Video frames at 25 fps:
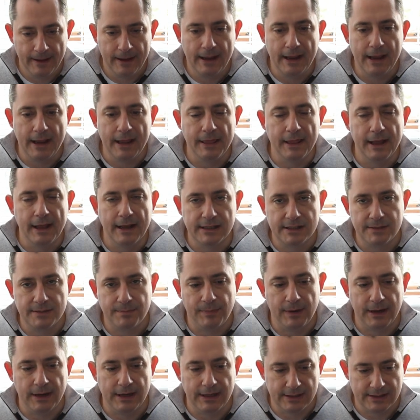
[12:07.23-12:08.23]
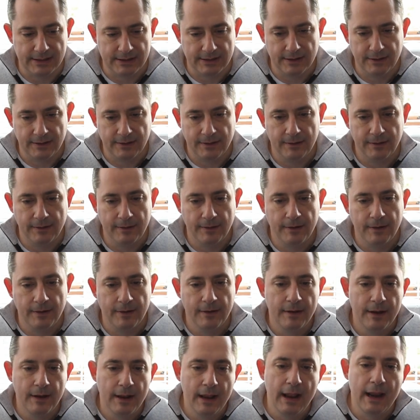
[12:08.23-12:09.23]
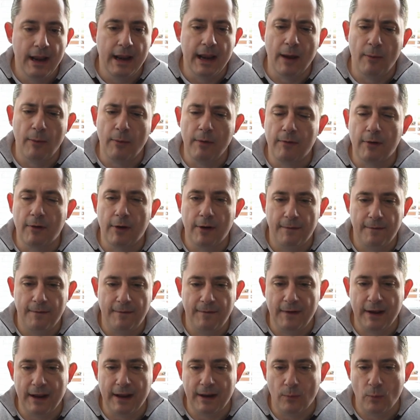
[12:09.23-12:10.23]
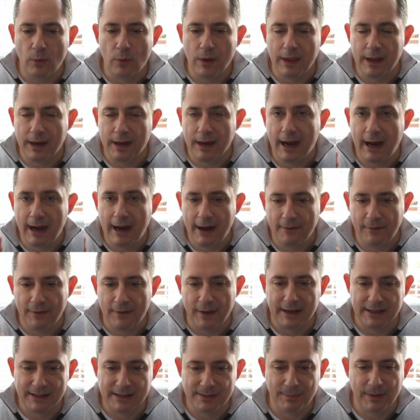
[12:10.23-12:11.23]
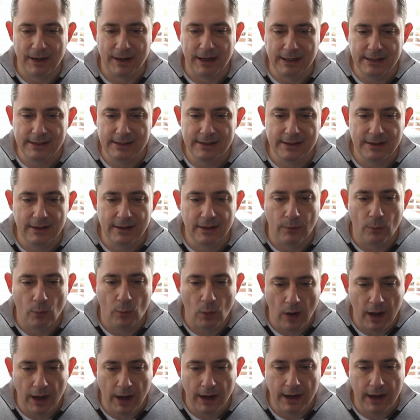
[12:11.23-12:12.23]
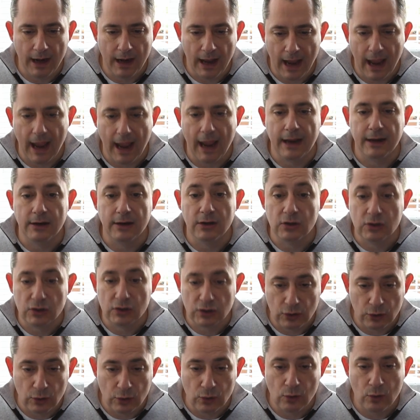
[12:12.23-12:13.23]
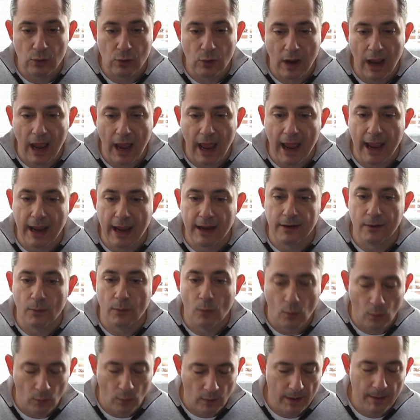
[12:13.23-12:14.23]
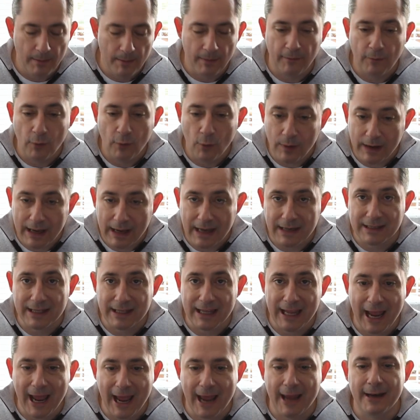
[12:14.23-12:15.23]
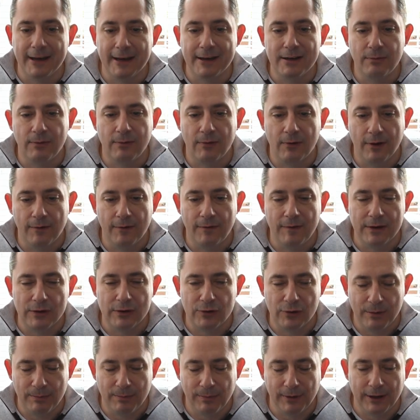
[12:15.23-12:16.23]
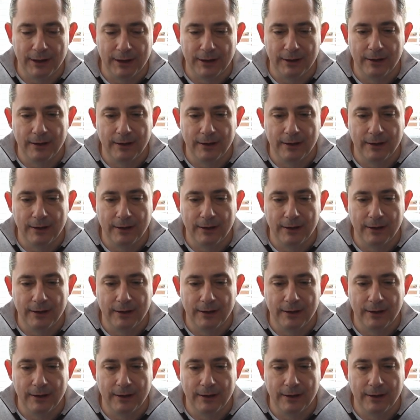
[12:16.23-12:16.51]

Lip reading: in that space. Now we've got to fit within half that space, the 1 and 2 and. Before we get to the and, we've got to fit triplet.